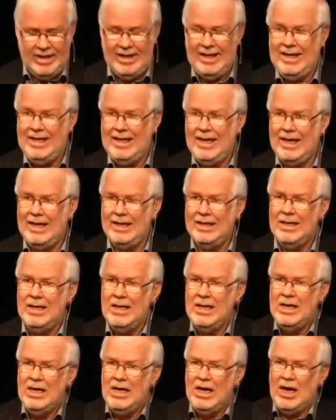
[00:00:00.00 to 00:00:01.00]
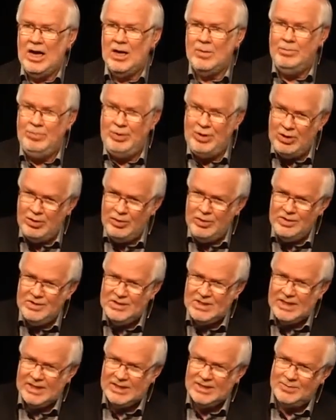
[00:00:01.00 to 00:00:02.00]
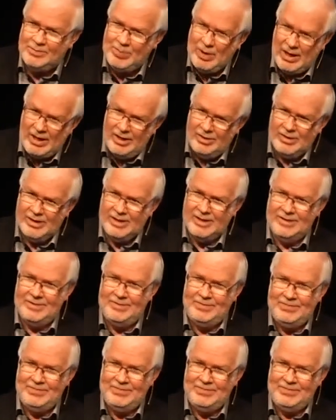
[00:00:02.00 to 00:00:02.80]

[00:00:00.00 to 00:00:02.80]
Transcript: He had abused his power